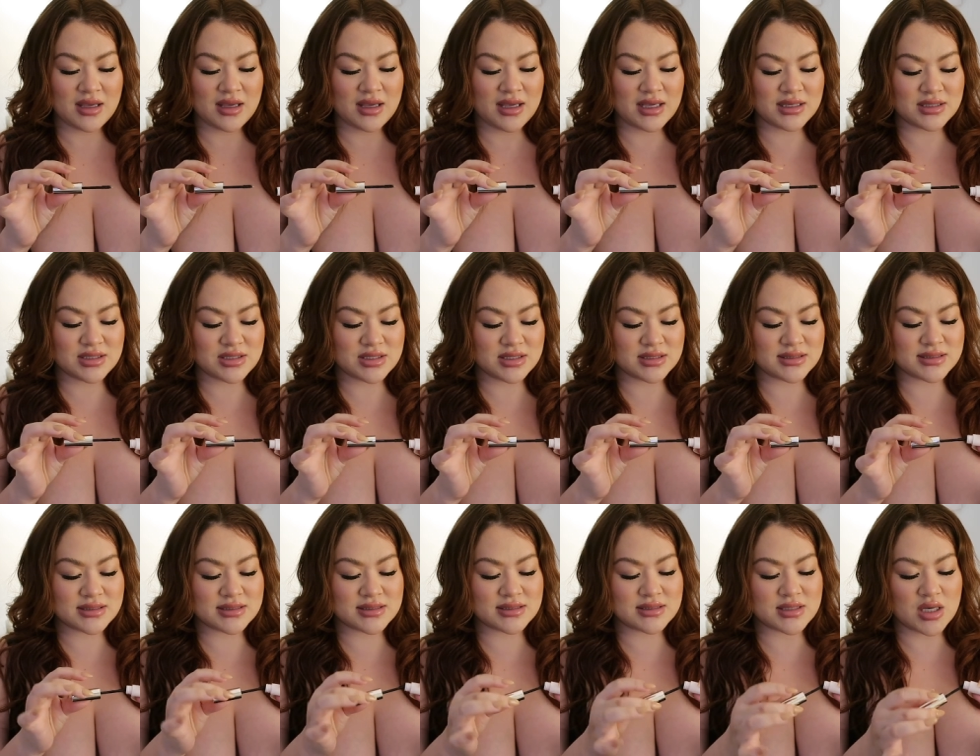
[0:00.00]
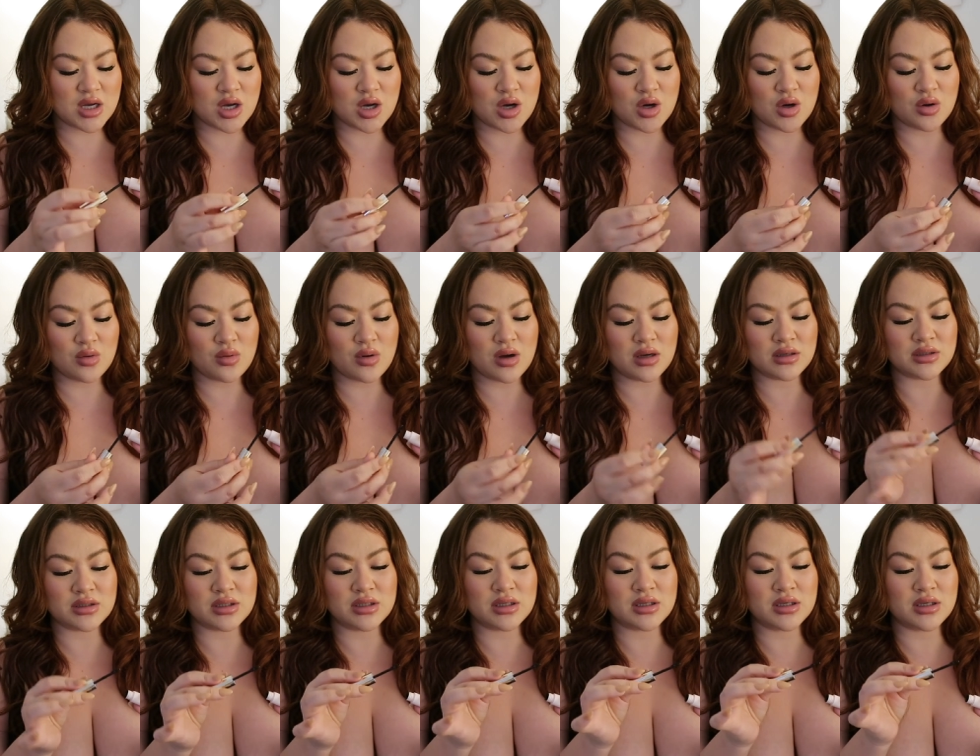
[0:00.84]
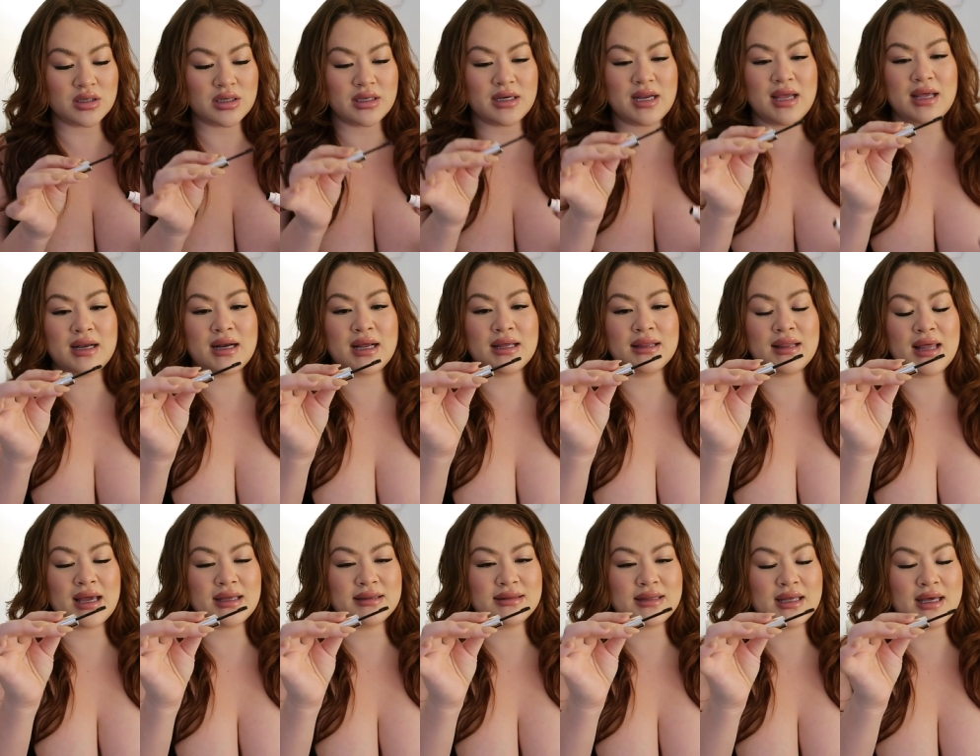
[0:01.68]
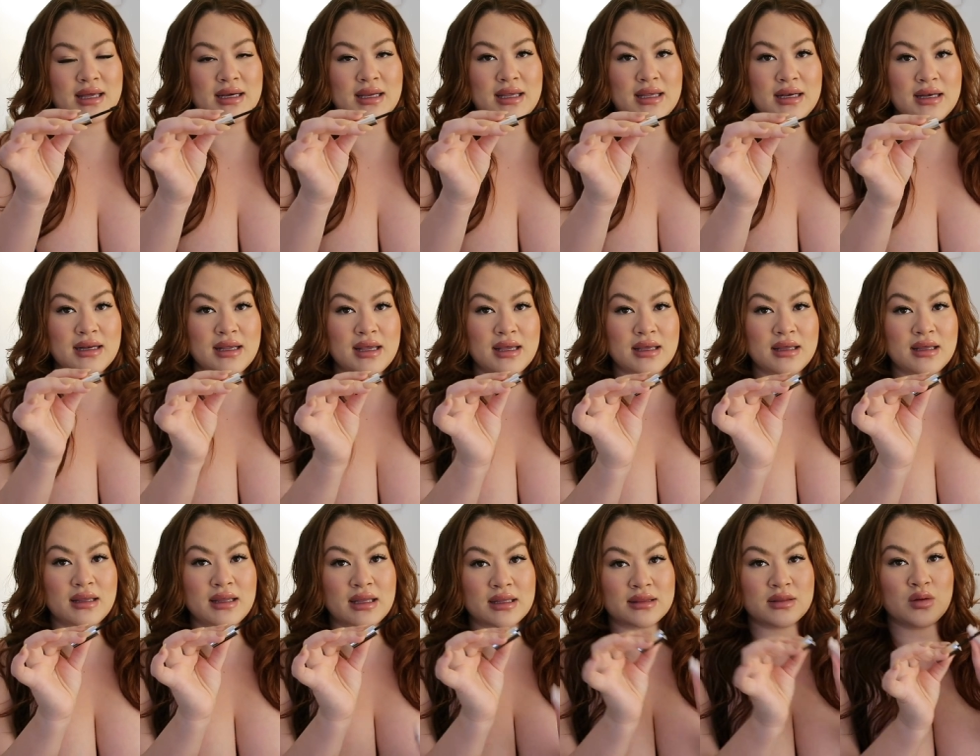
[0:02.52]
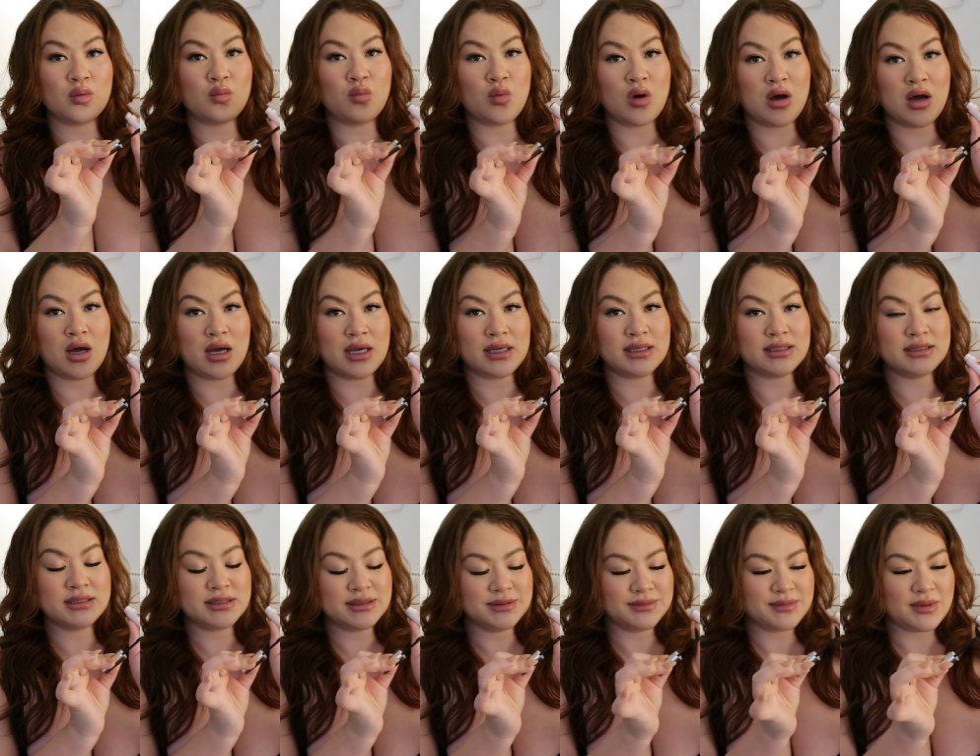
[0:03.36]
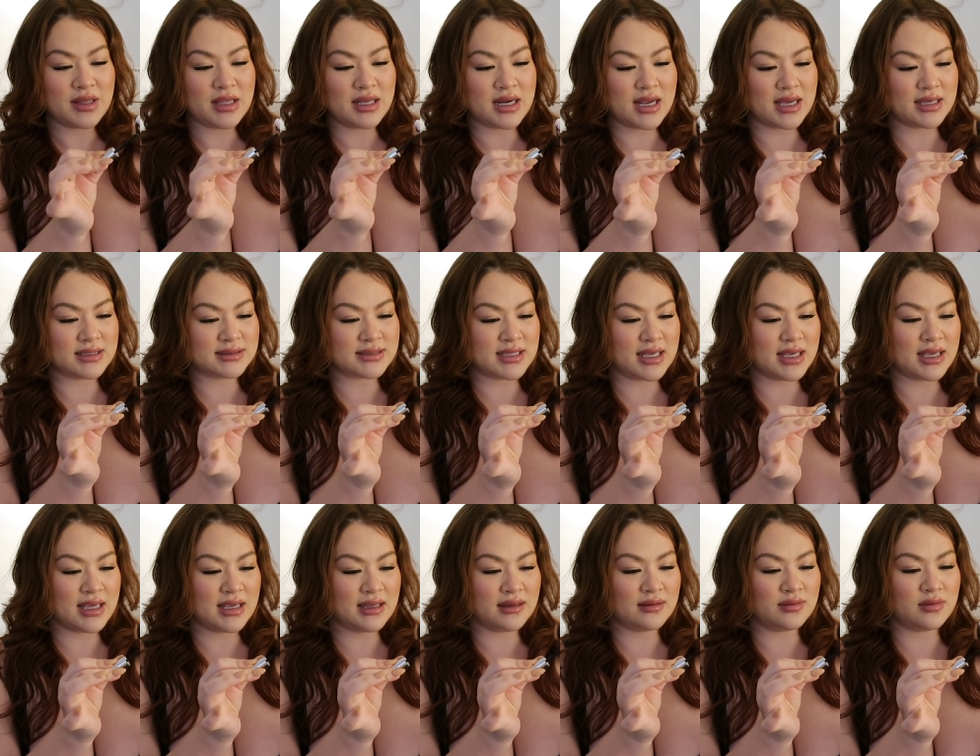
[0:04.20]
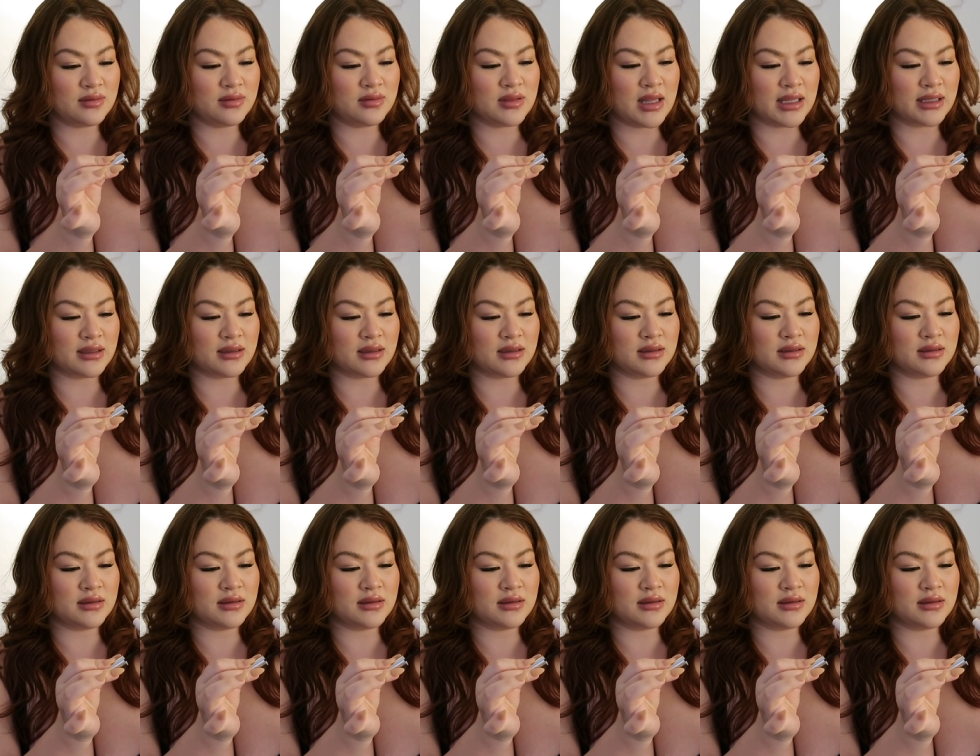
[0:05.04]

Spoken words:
It's just so good, and I like that it, like the wand, it has a like